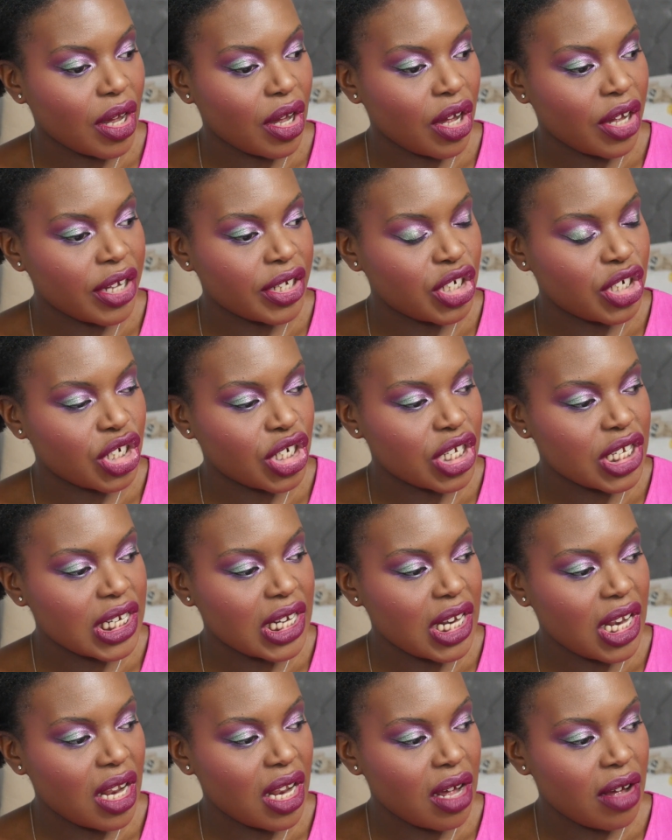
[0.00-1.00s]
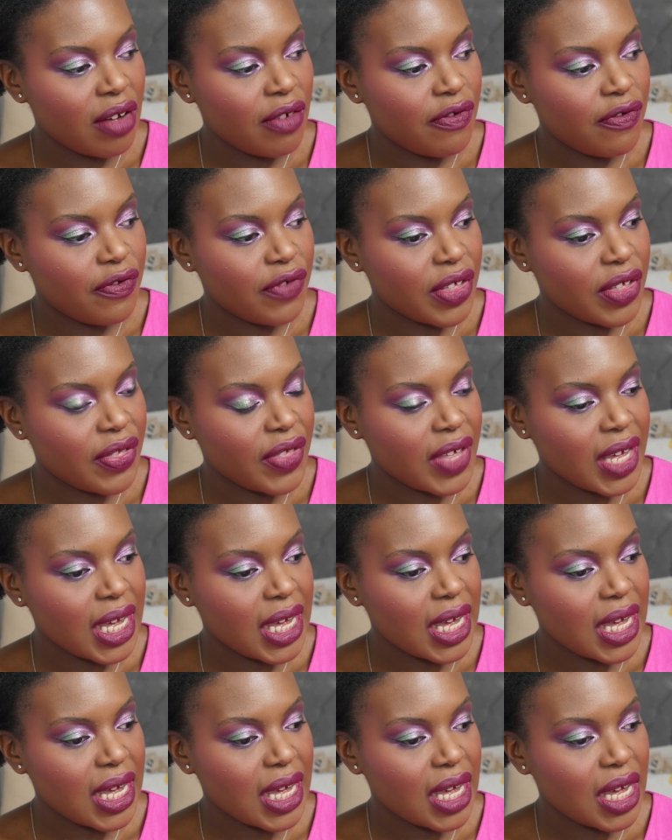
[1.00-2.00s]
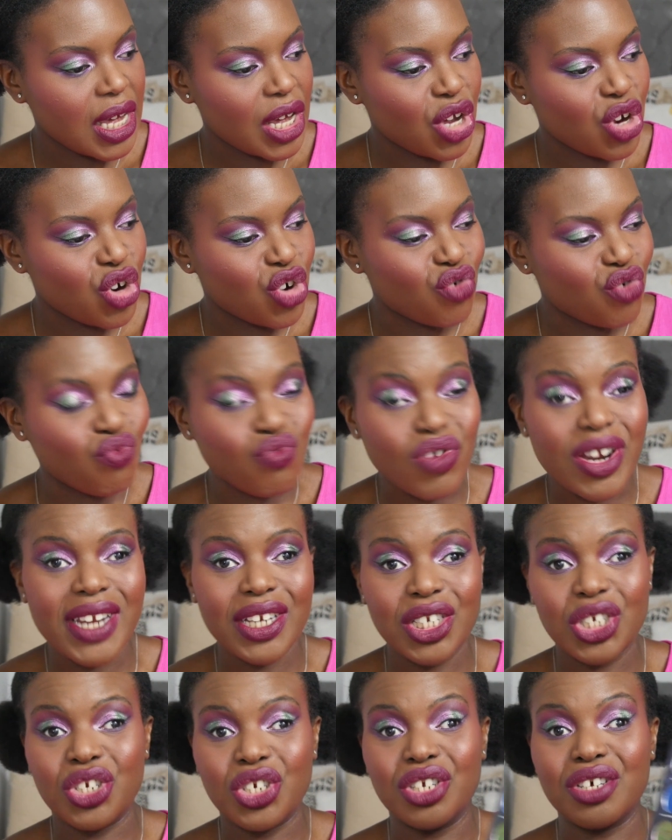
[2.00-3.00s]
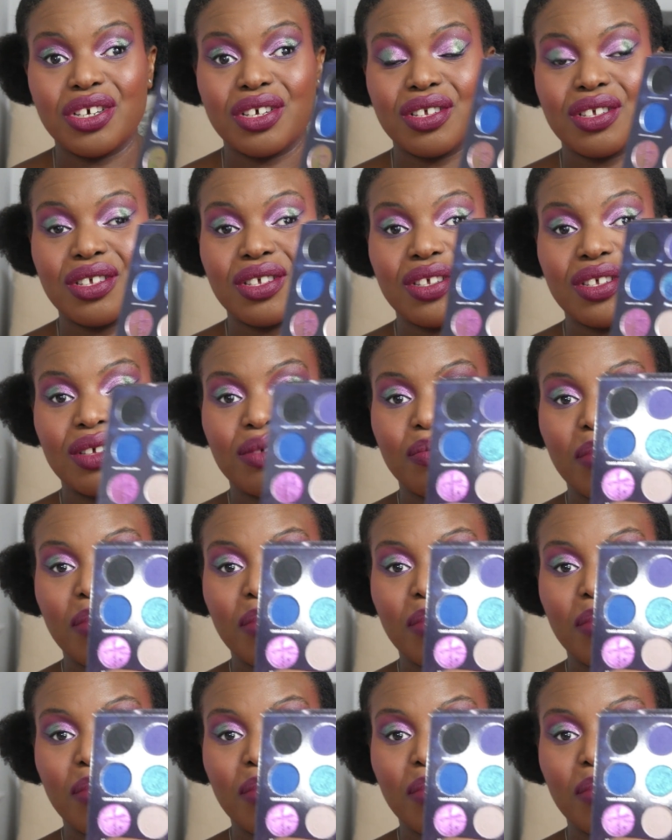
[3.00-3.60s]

I just love the richness,